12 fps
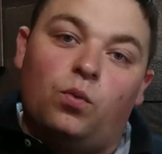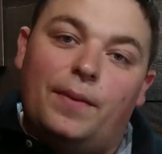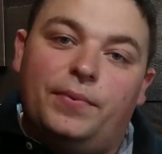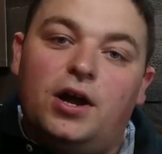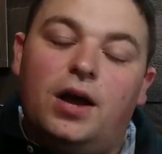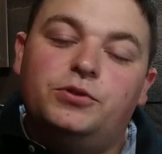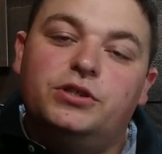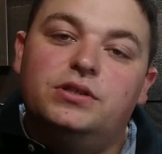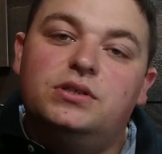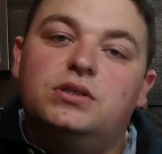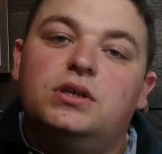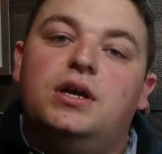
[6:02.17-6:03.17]
weapon
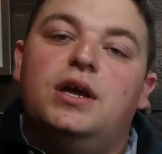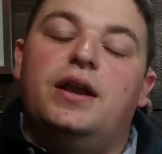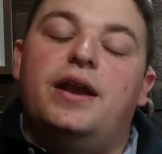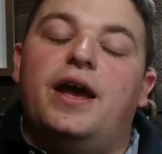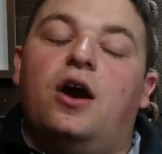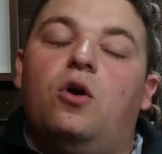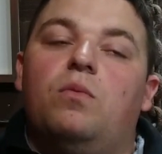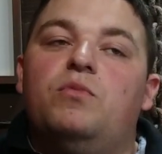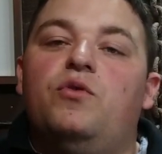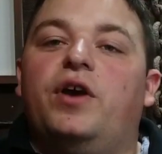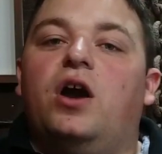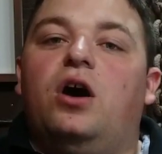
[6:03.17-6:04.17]
options. Now
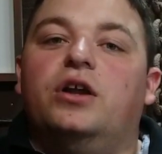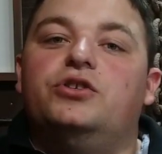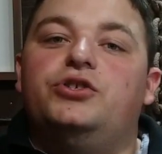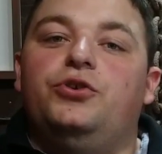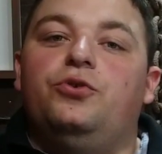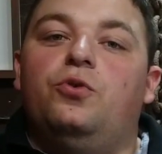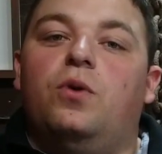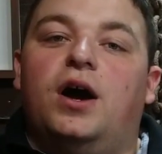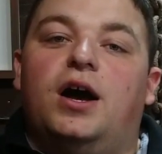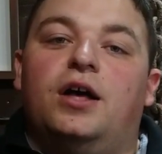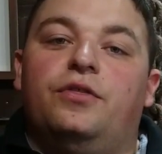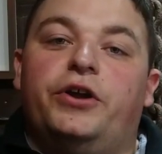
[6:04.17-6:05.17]
moving on to
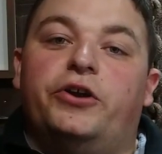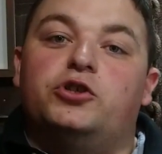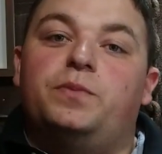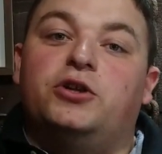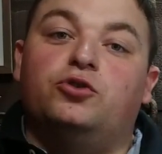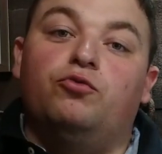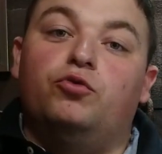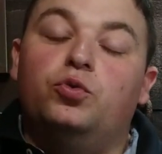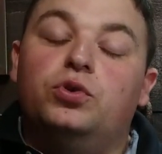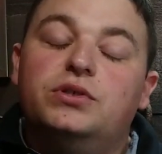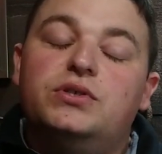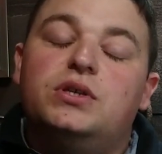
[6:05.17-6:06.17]
their special
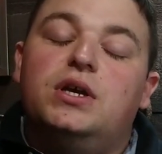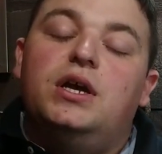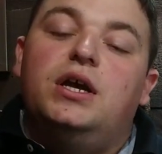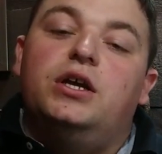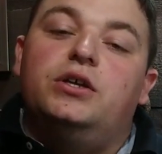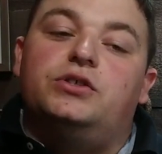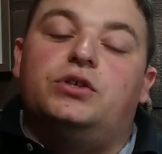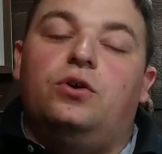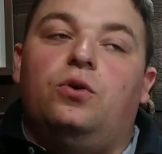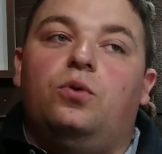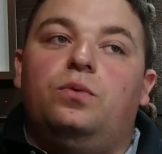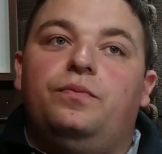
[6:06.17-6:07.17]
rules.
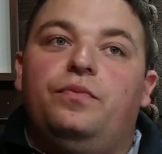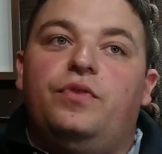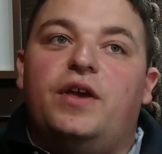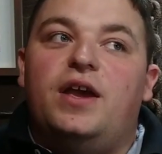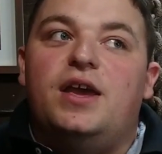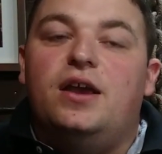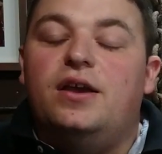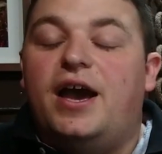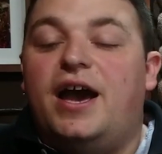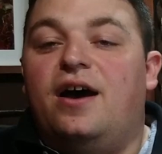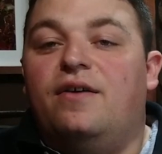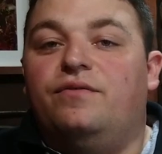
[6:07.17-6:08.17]
So they
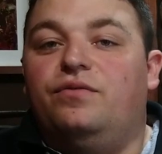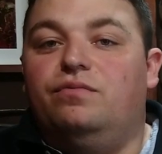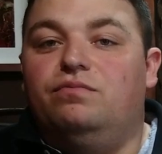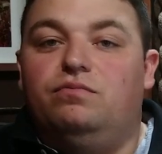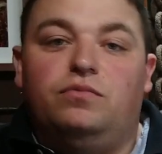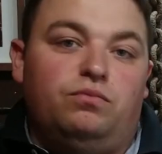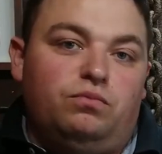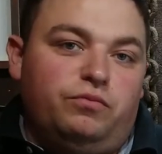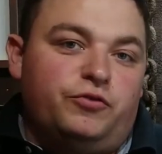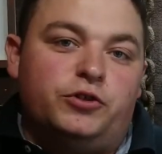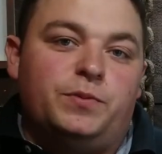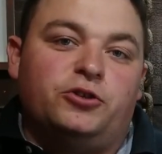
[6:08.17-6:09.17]
have,
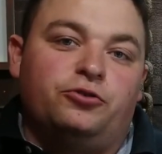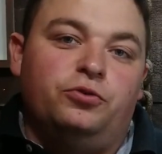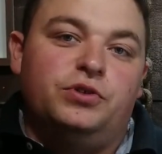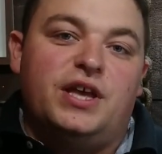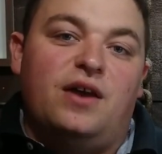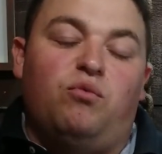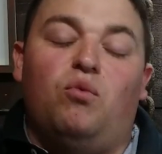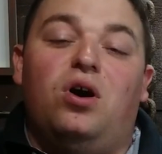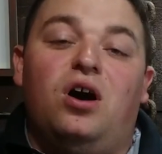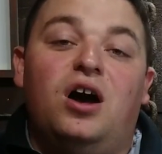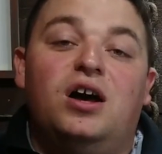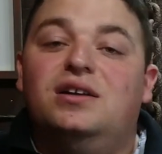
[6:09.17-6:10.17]
for special rules, they have
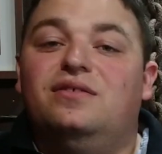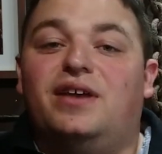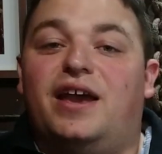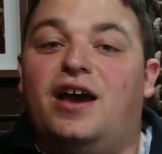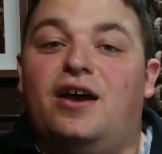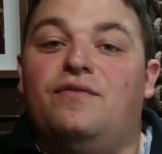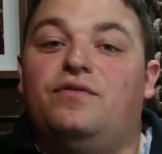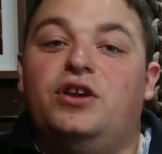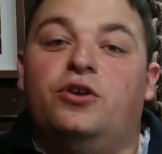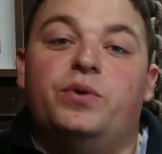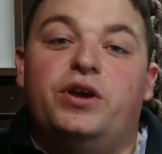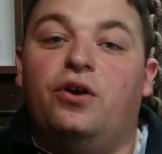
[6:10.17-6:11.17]
WA, they have
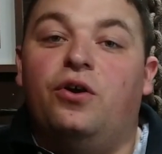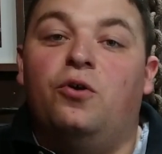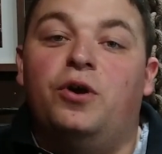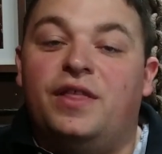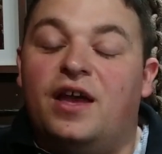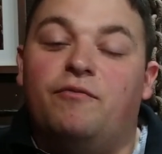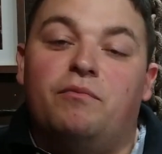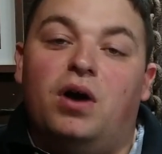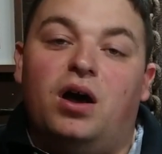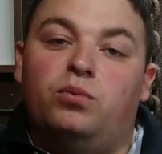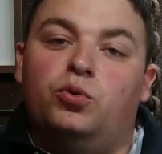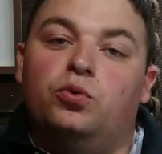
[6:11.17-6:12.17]
Here We Go, and they have
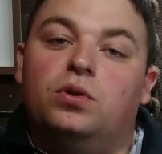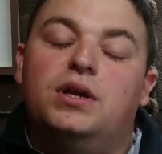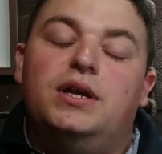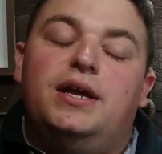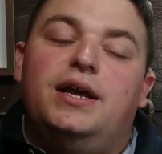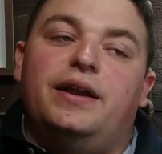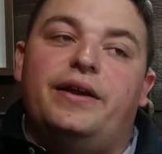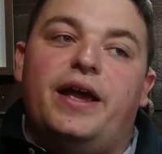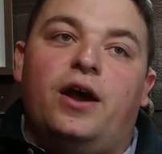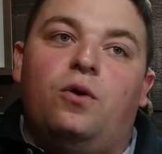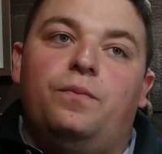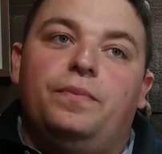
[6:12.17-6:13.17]
Mob Rule.
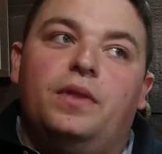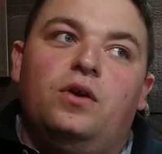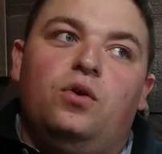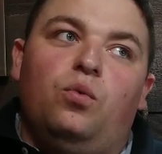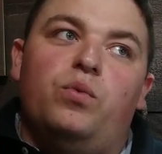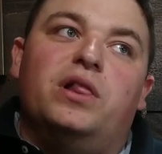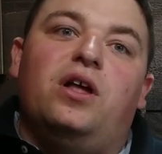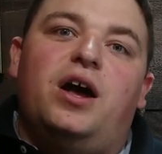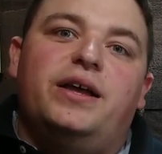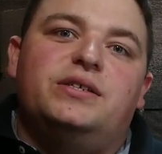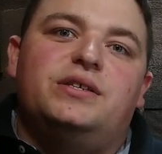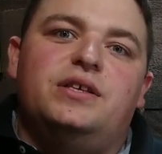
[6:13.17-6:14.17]
Now, we
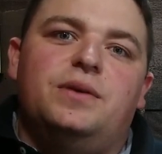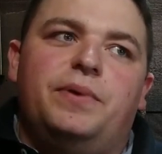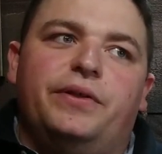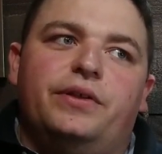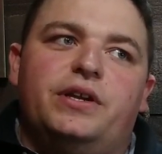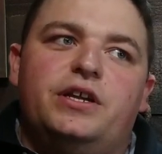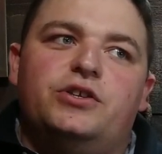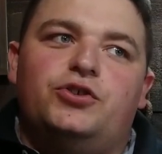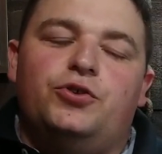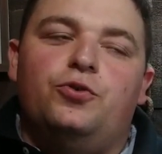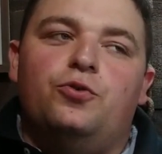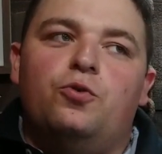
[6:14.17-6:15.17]
lost the ability
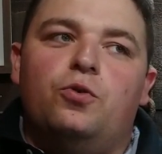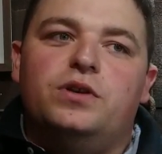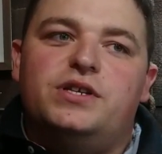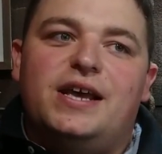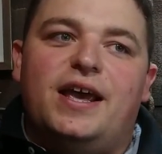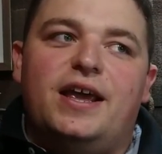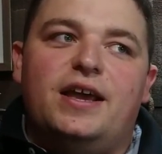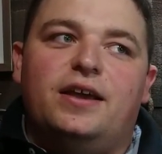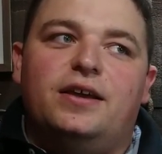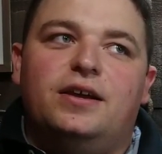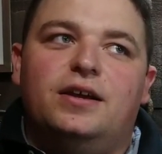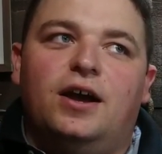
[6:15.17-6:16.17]
to
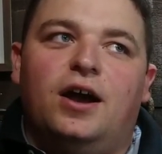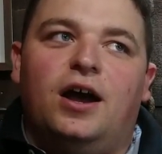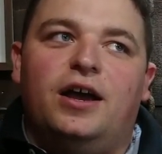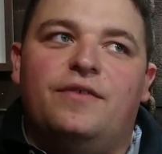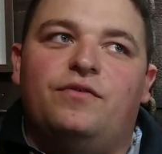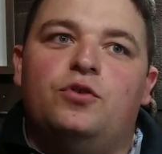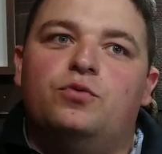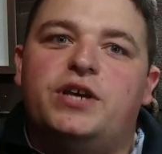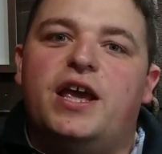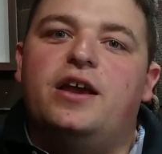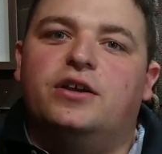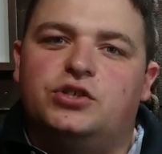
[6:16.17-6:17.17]
take, if you
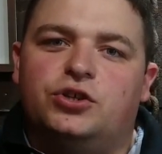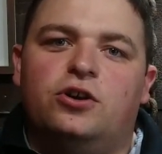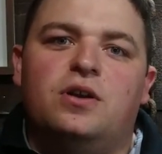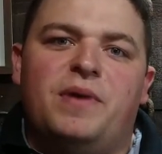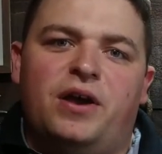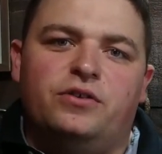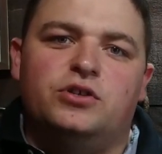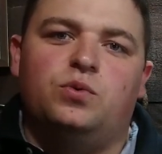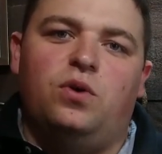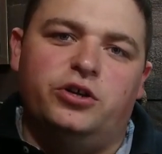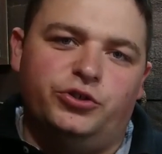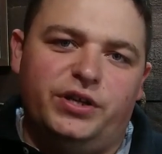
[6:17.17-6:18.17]
take a certain amount in a
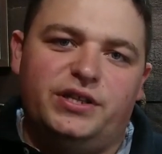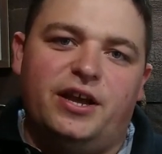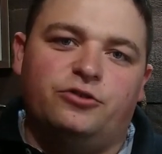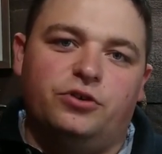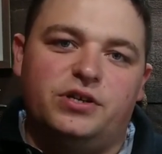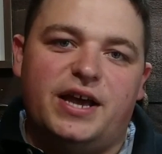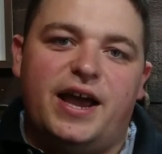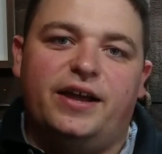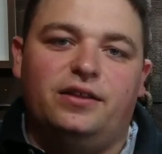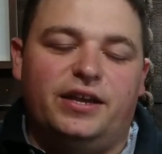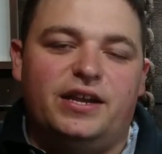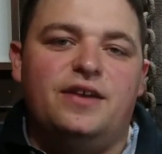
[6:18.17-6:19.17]
squad, you get the extra
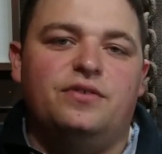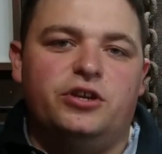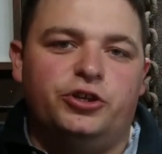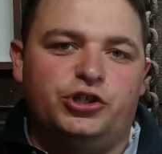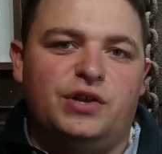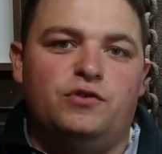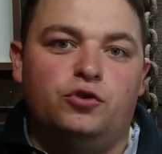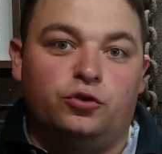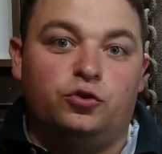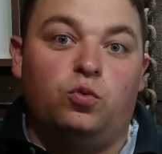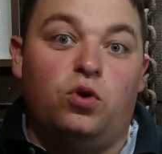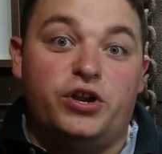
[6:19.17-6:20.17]
attack. Like in 8th edition, if you
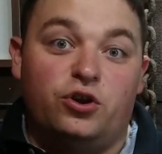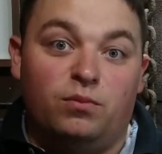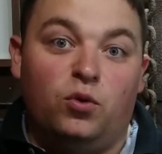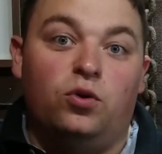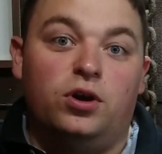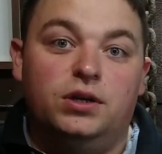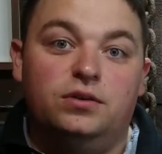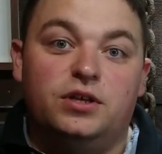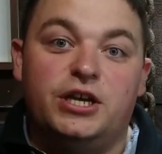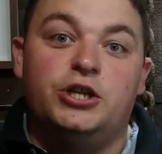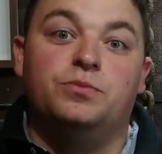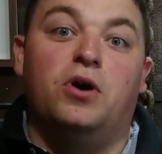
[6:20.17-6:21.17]
took 20 or more,
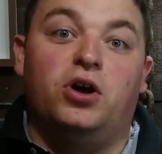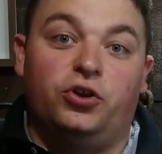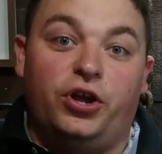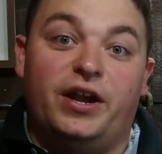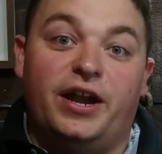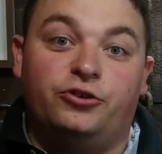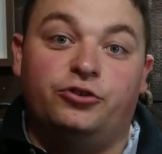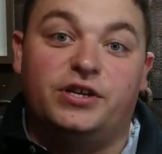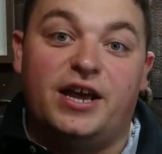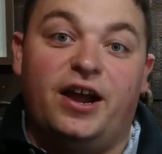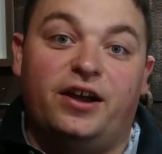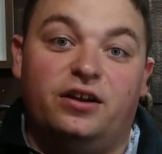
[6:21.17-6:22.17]
each model got an extra
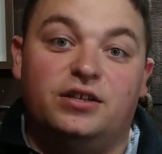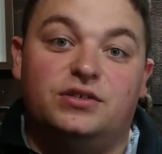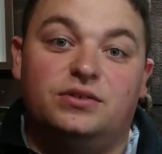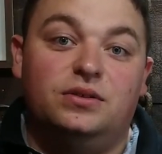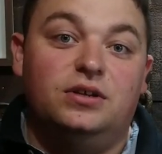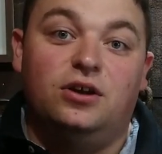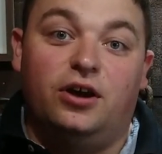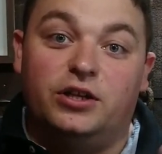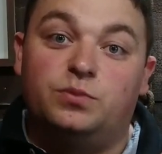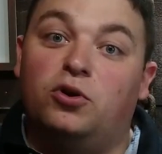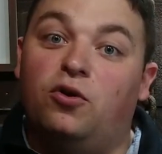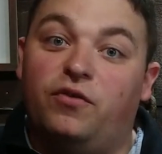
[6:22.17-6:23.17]
attack on
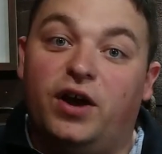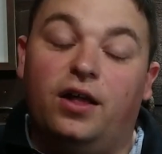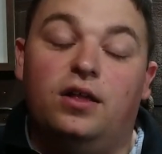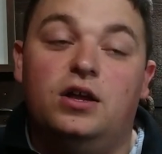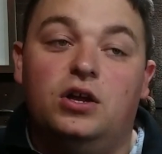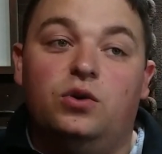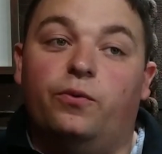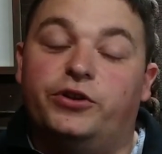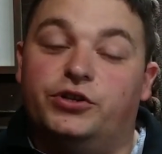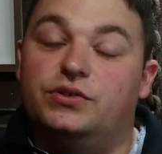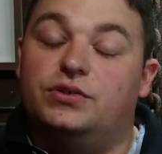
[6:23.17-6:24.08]
its profile, which